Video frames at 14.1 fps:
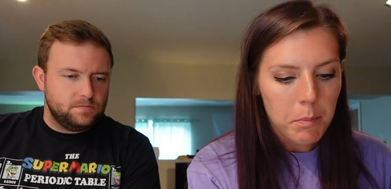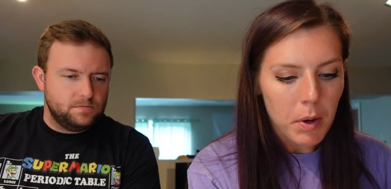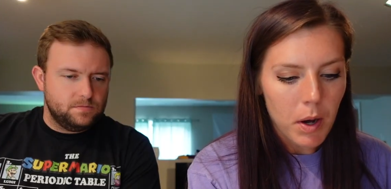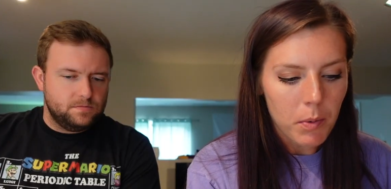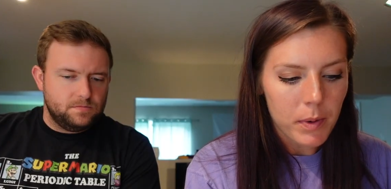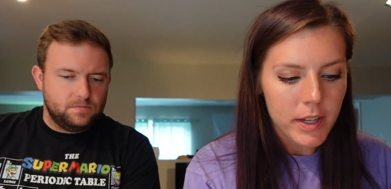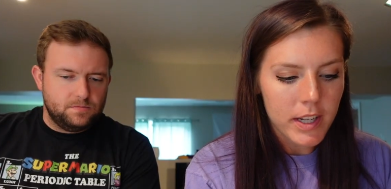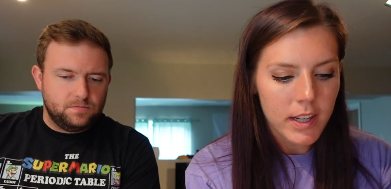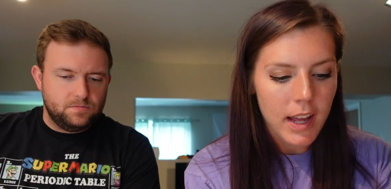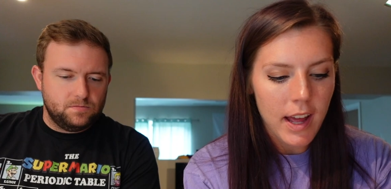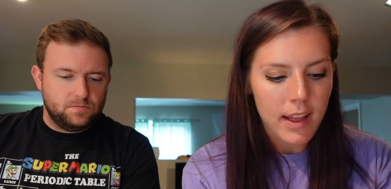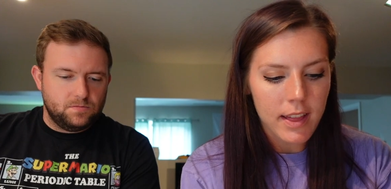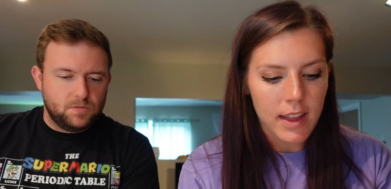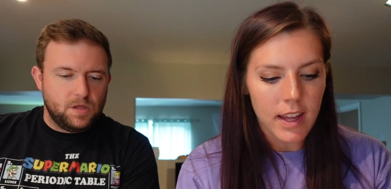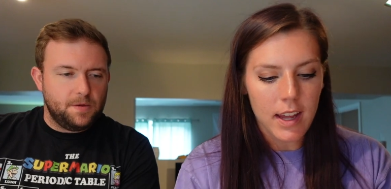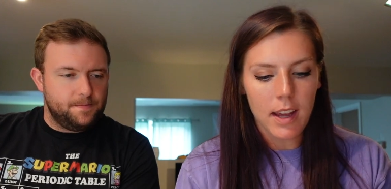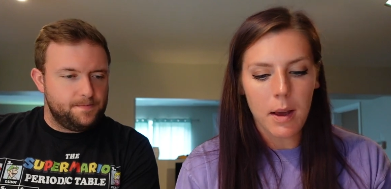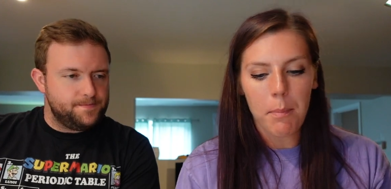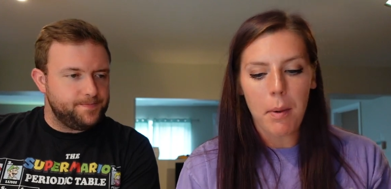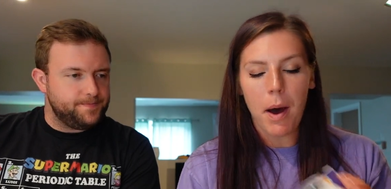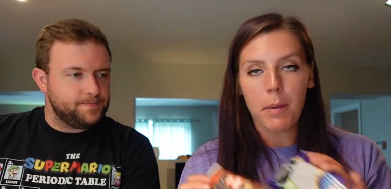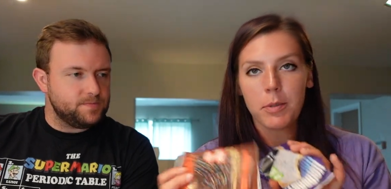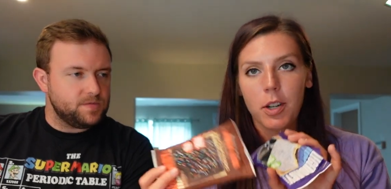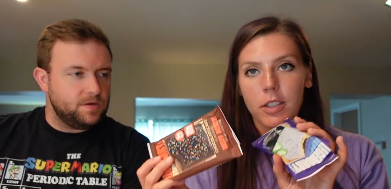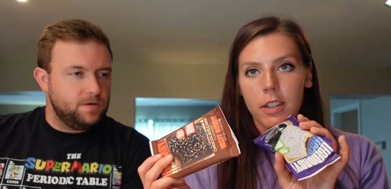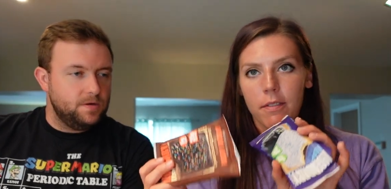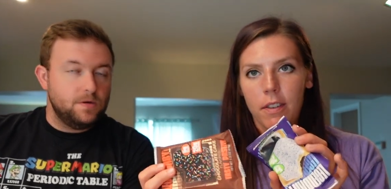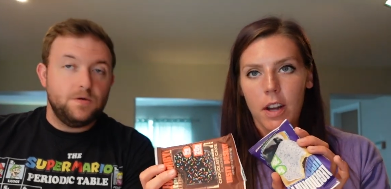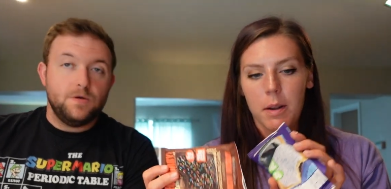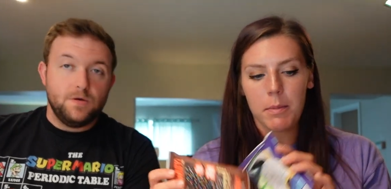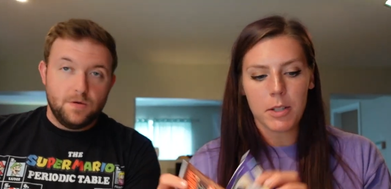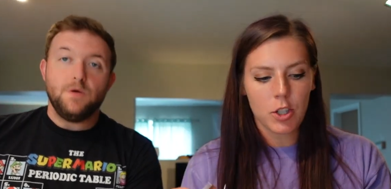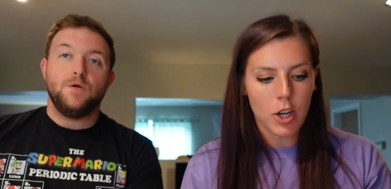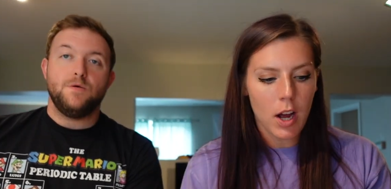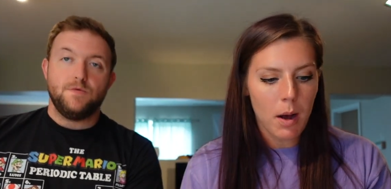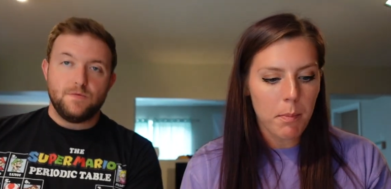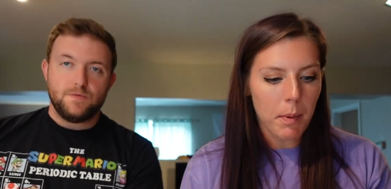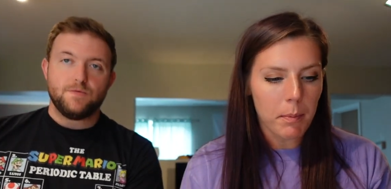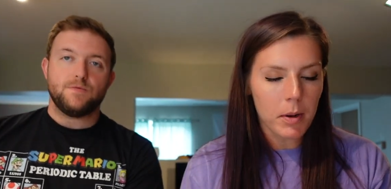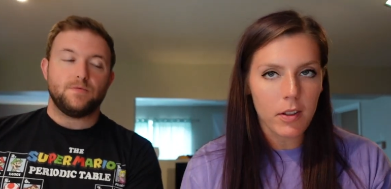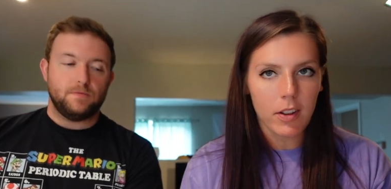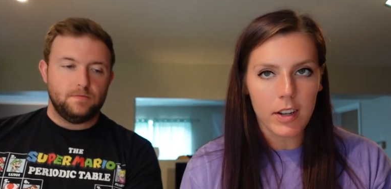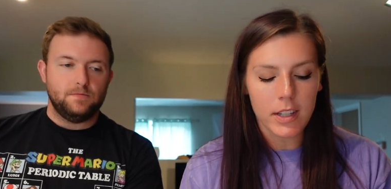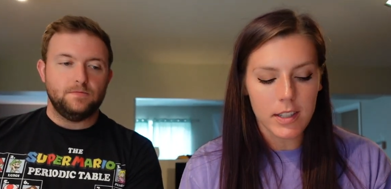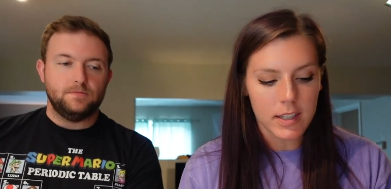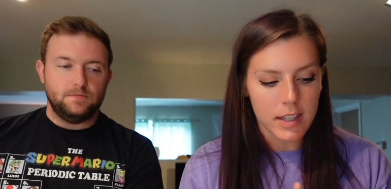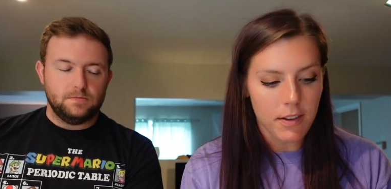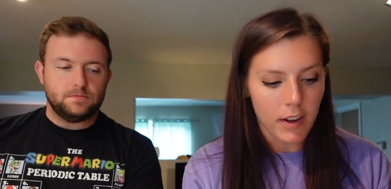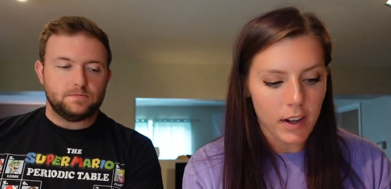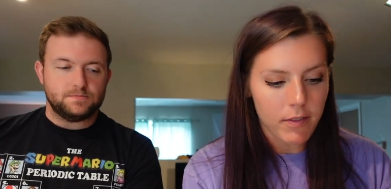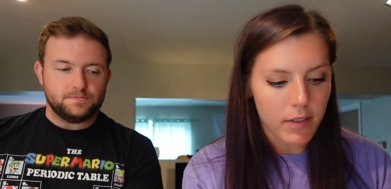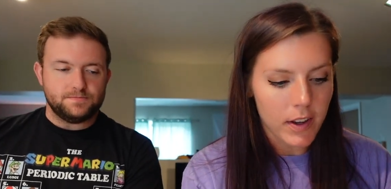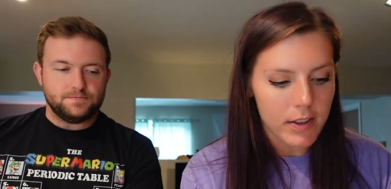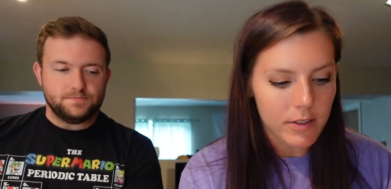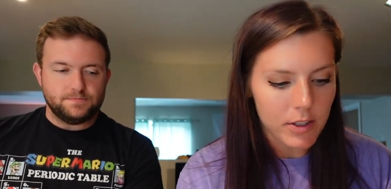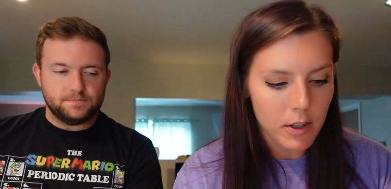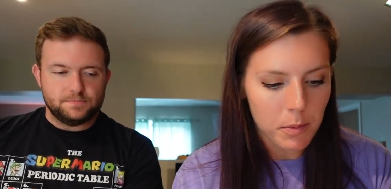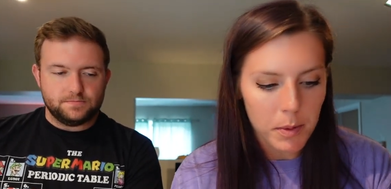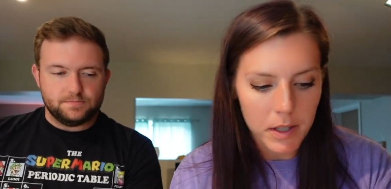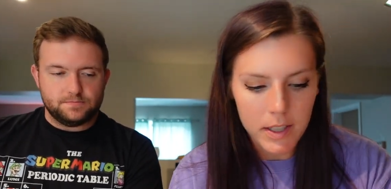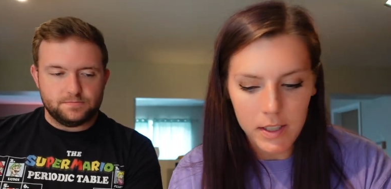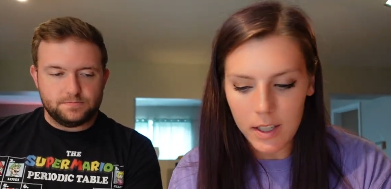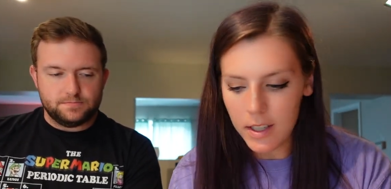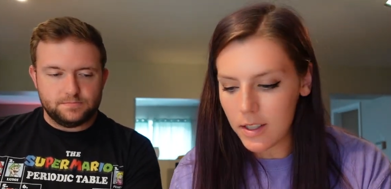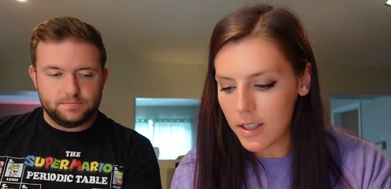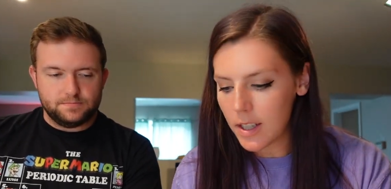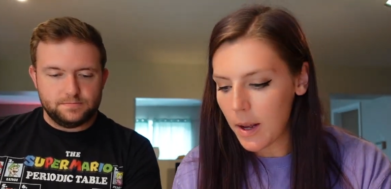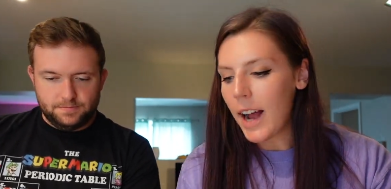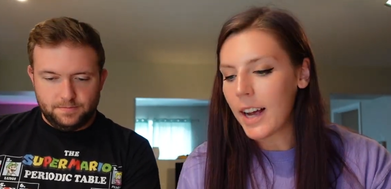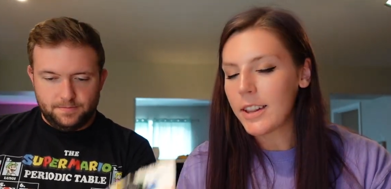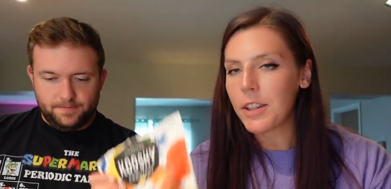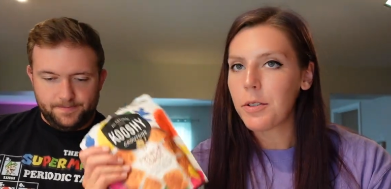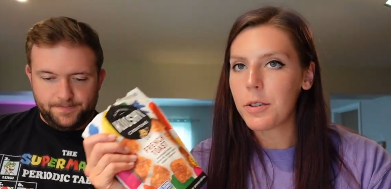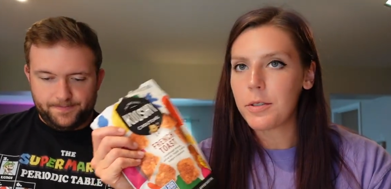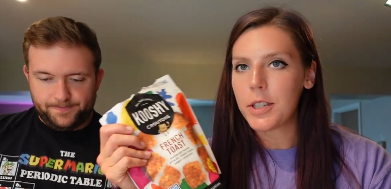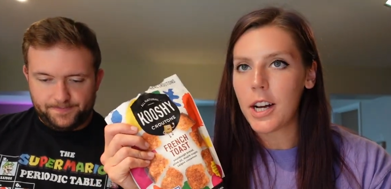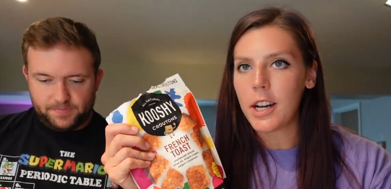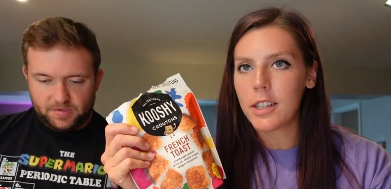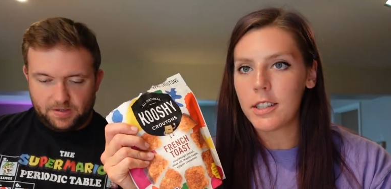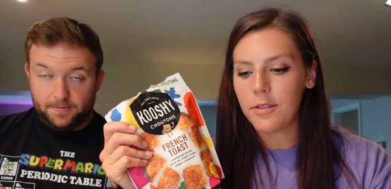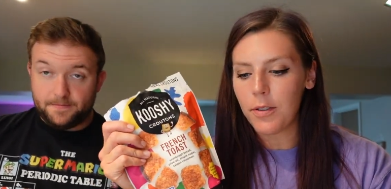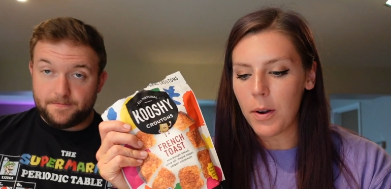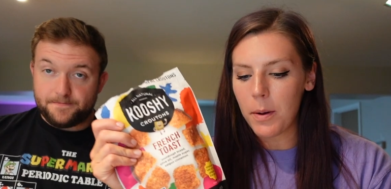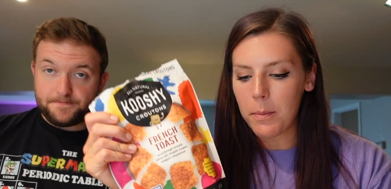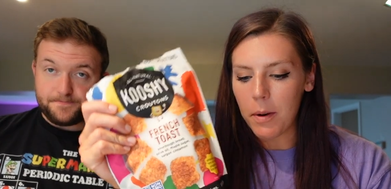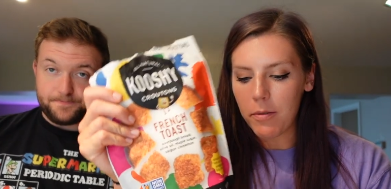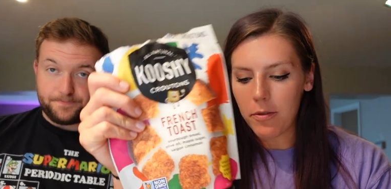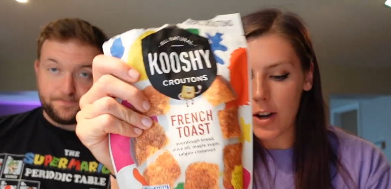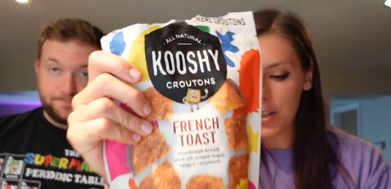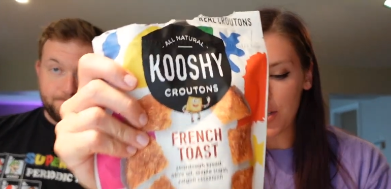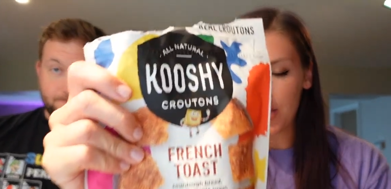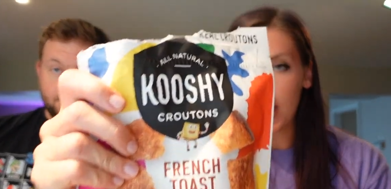Speaker 1: But we did get the Pop-Tarts at Vitamin Shoppe. I'm going to look and see if I can find those other places. I got the croutons from Fresh